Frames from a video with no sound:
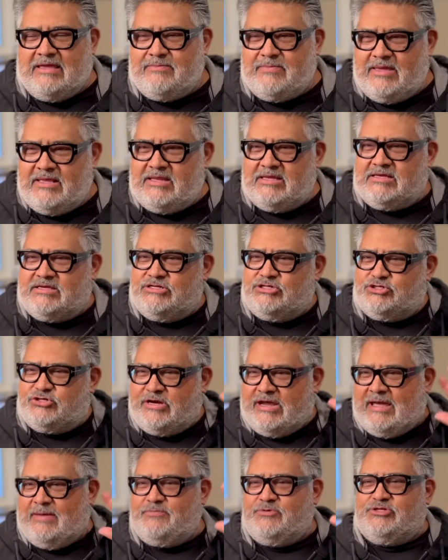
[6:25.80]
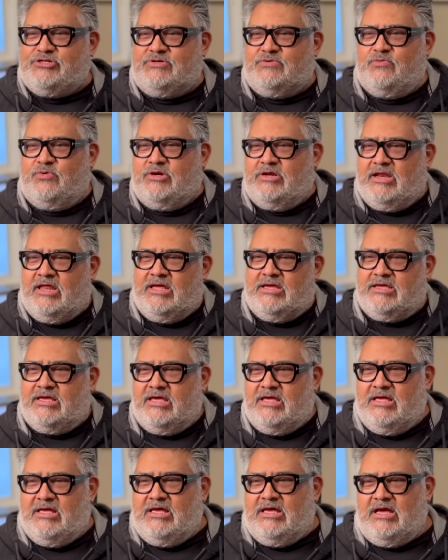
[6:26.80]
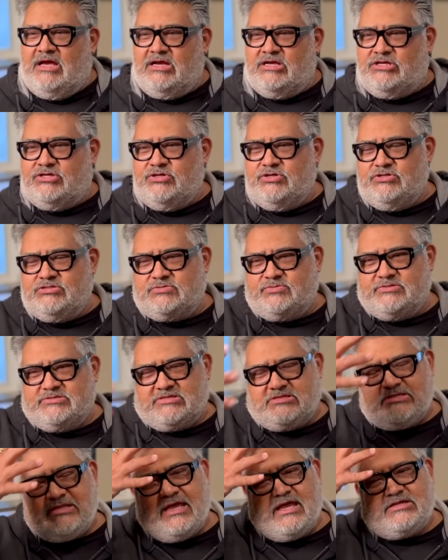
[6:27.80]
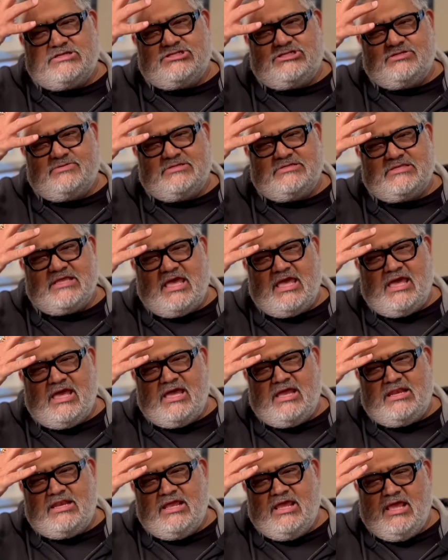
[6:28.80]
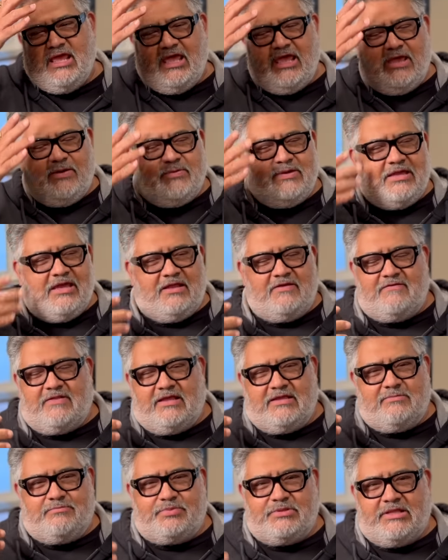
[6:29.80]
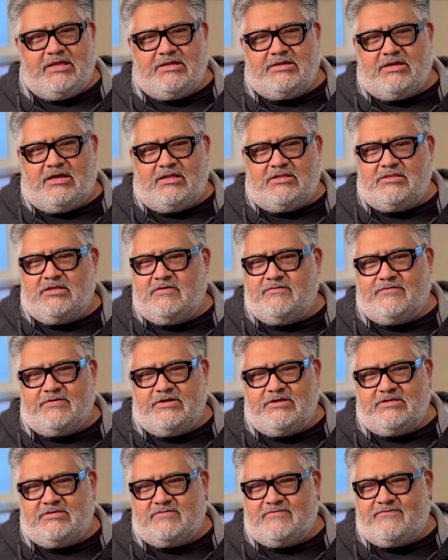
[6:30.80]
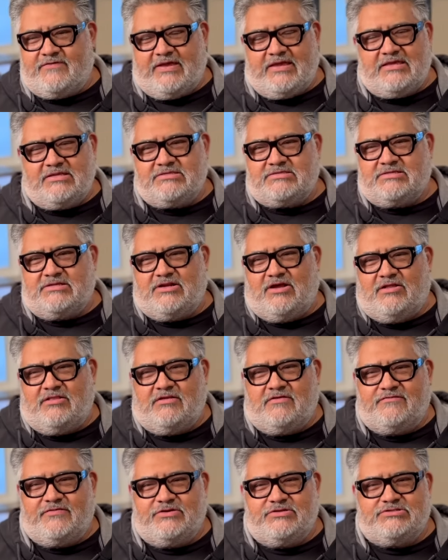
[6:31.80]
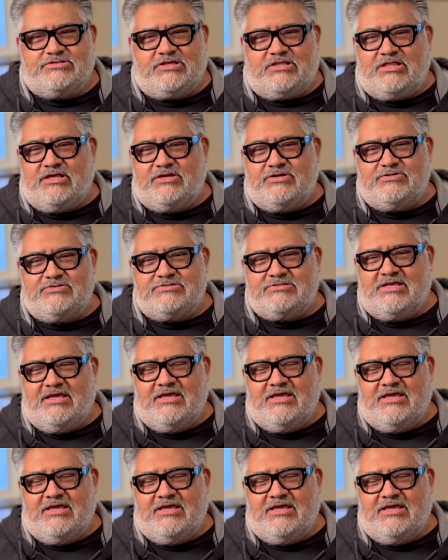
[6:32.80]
made a contraption where, like, a goose was attached to his head, and we had like blood all over his face and all over his clothes.